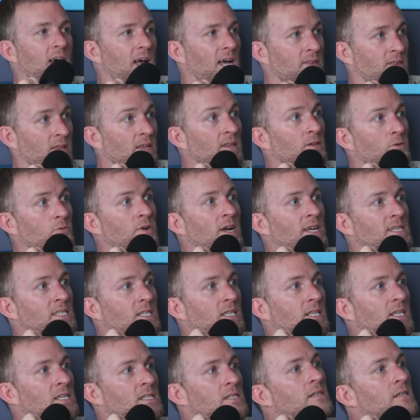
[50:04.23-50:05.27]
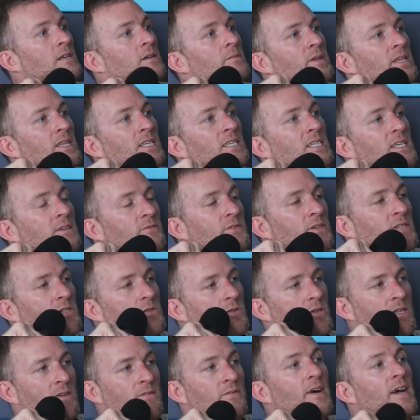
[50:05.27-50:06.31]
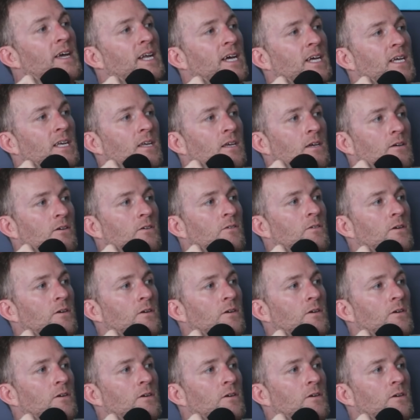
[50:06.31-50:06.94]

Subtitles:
I think the wrestling is going to be the difference in the fight IQ.